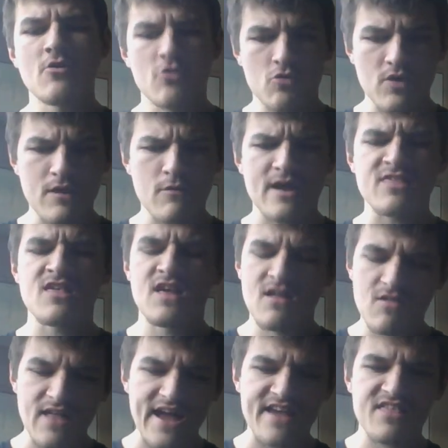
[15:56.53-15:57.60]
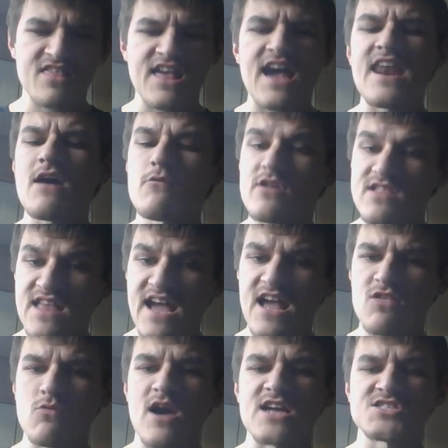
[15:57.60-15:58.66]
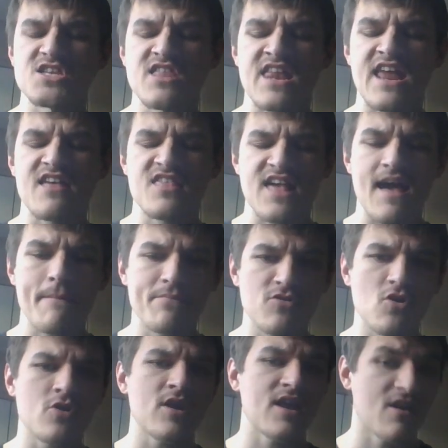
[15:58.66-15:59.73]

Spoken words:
So anyways, like I said, I want to thank you guys for watching today's episode,